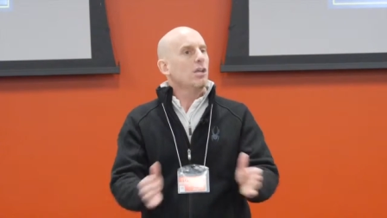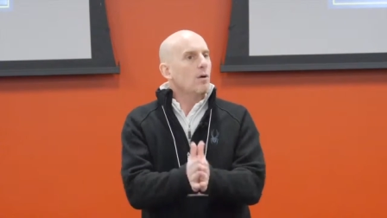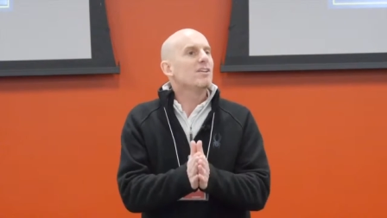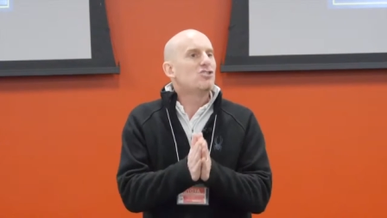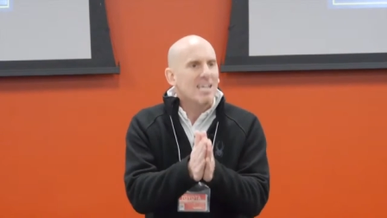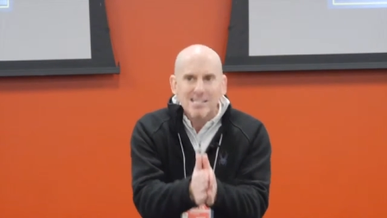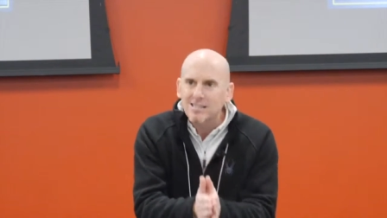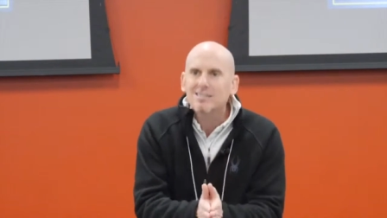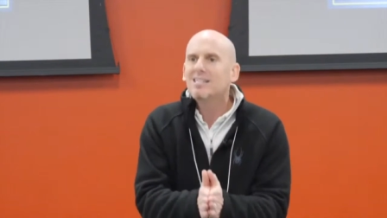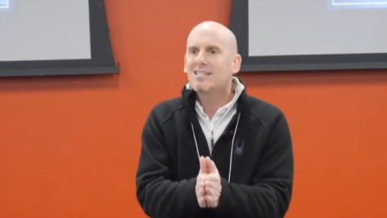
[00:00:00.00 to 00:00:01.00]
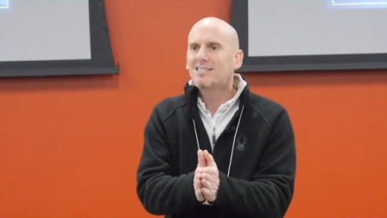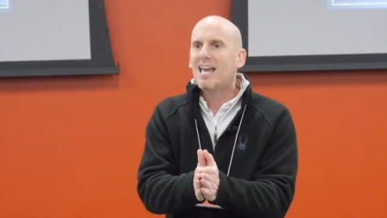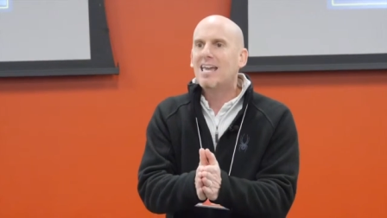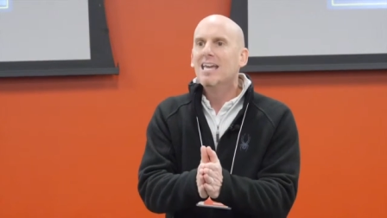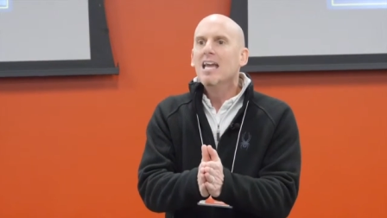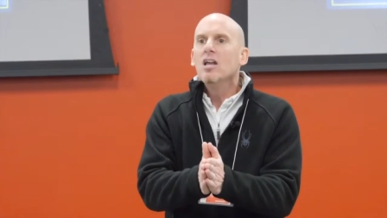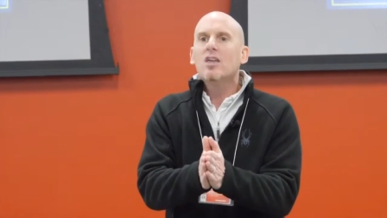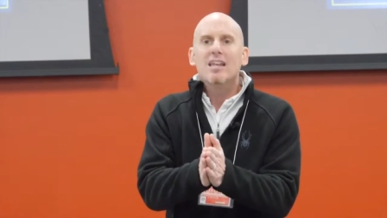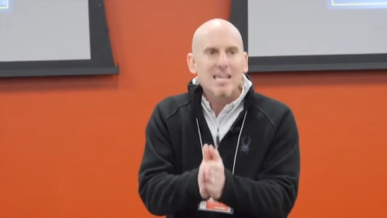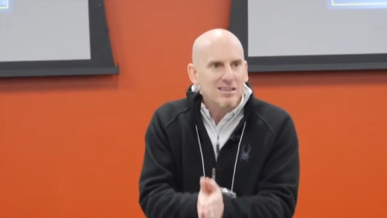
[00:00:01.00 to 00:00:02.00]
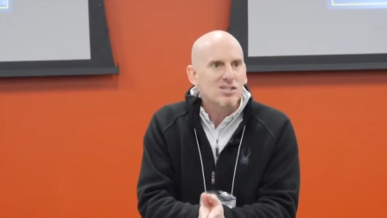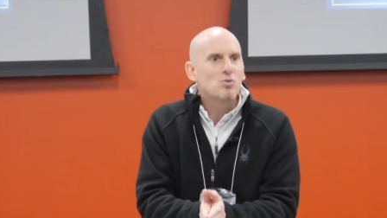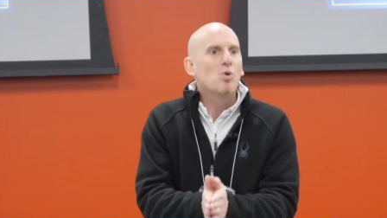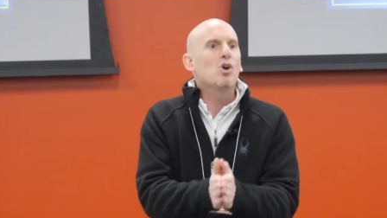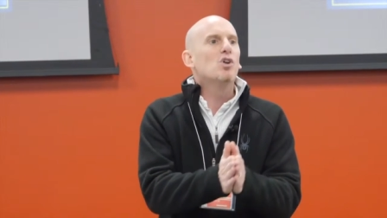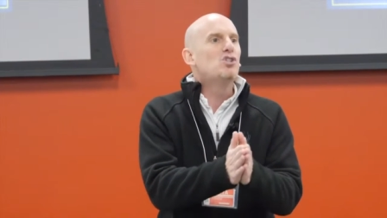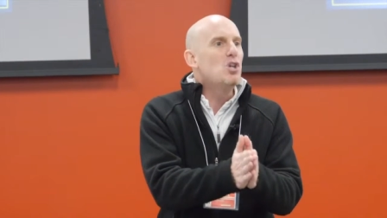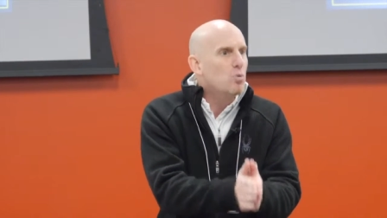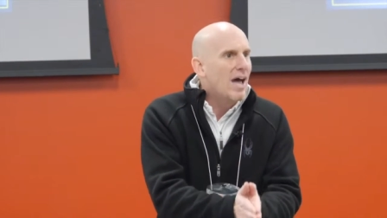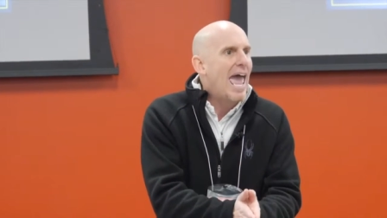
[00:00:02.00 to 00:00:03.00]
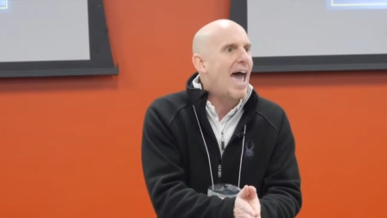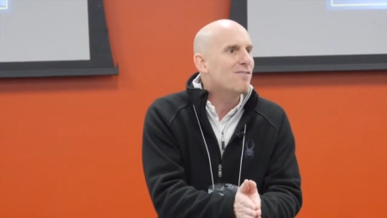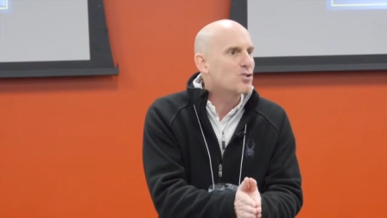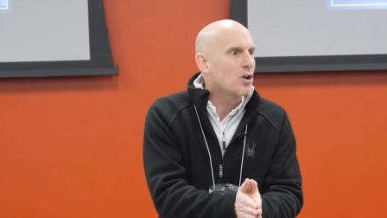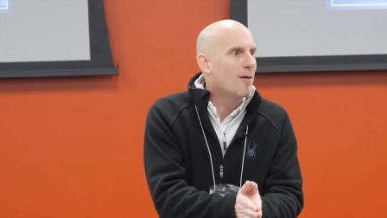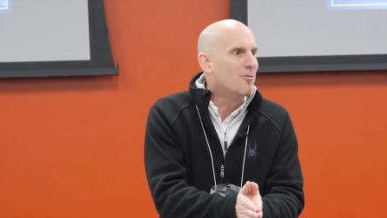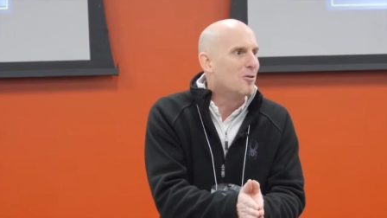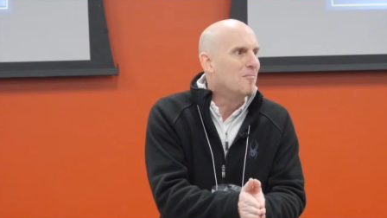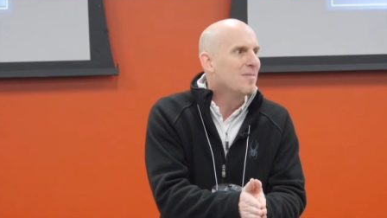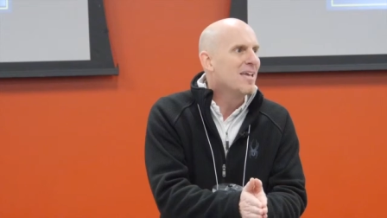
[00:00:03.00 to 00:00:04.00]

You know what? Jesus did say, that in this world you will have trouble.